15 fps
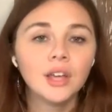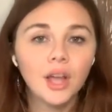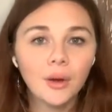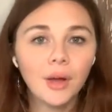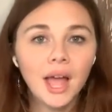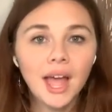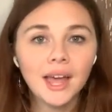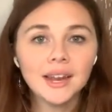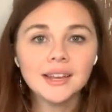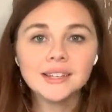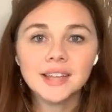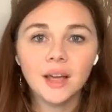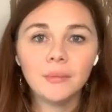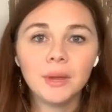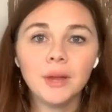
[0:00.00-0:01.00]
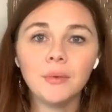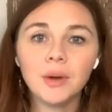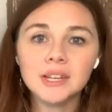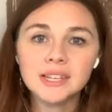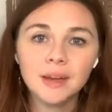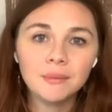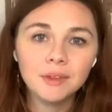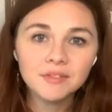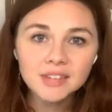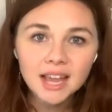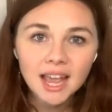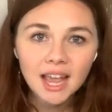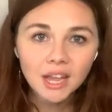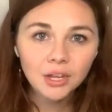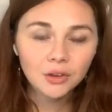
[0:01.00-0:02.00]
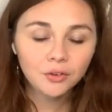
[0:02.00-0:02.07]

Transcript: Go ahead and tell me what time of day